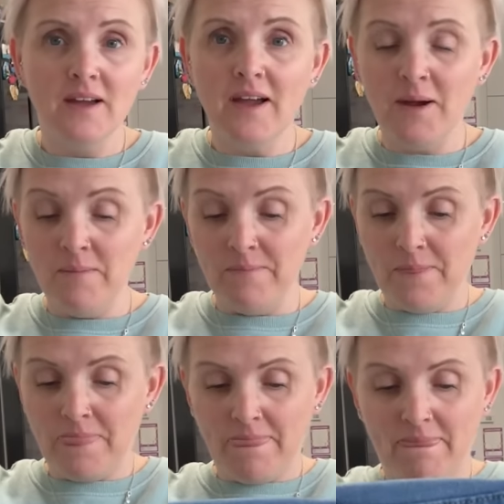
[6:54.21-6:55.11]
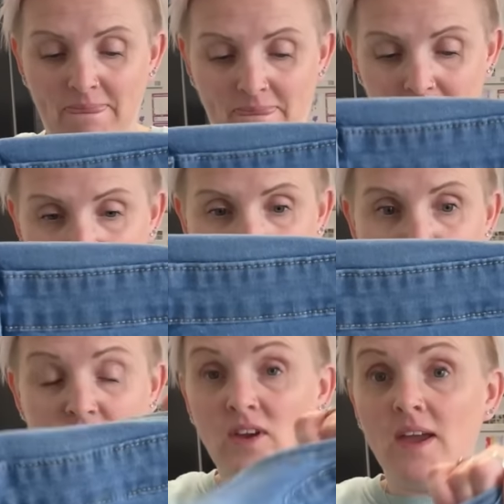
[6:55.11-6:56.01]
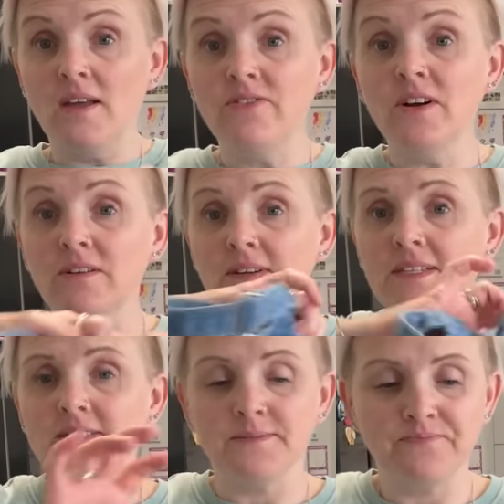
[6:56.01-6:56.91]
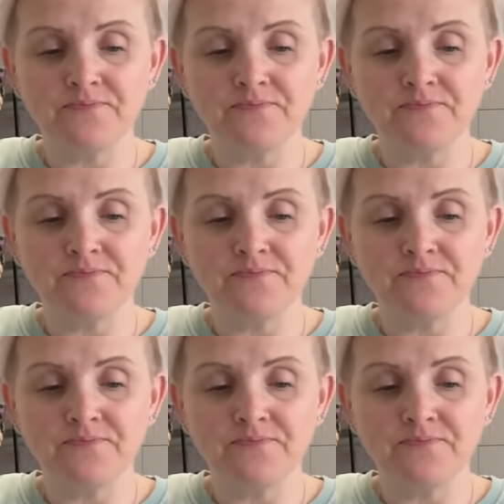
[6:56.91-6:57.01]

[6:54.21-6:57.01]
Dungarees.